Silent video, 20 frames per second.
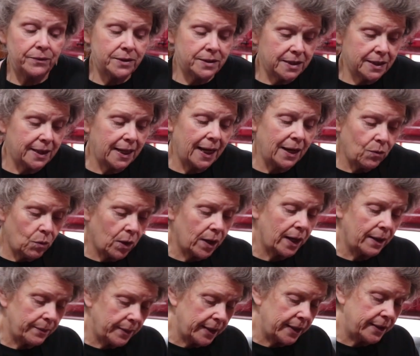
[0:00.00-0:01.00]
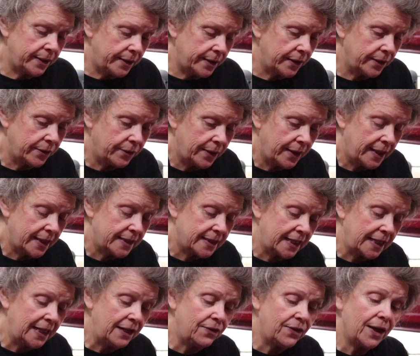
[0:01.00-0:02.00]
today what I'm going to do is
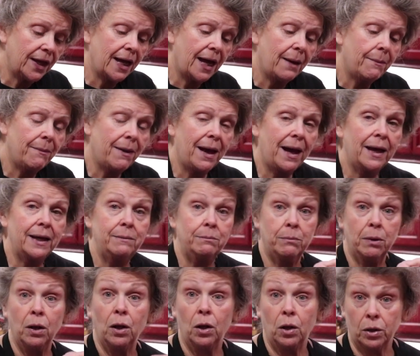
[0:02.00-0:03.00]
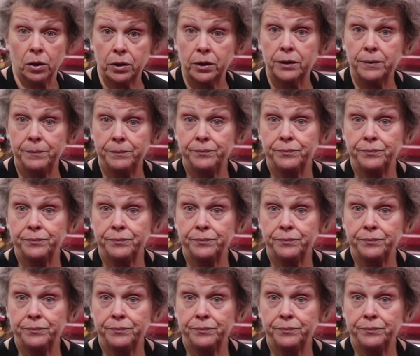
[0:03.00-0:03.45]
anything I buy in bulk